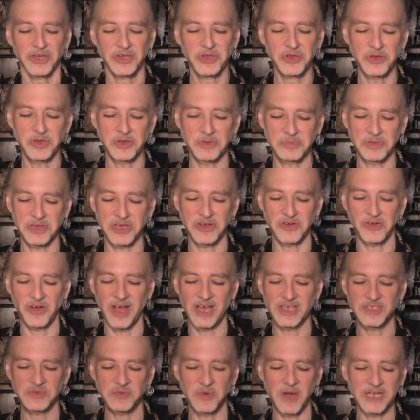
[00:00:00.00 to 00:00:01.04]
You could be
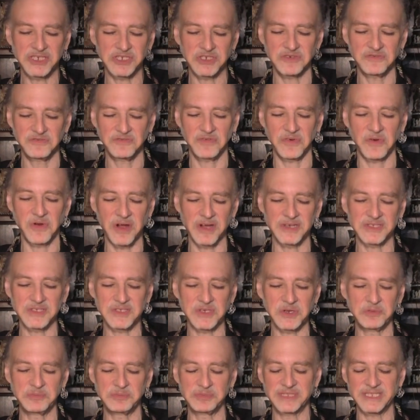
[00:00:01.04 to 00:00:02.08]
cross watching for.
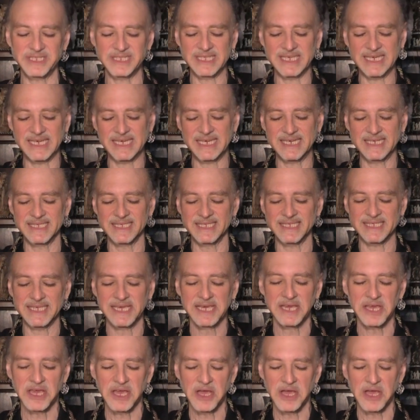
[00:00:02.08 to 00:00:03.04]
So please,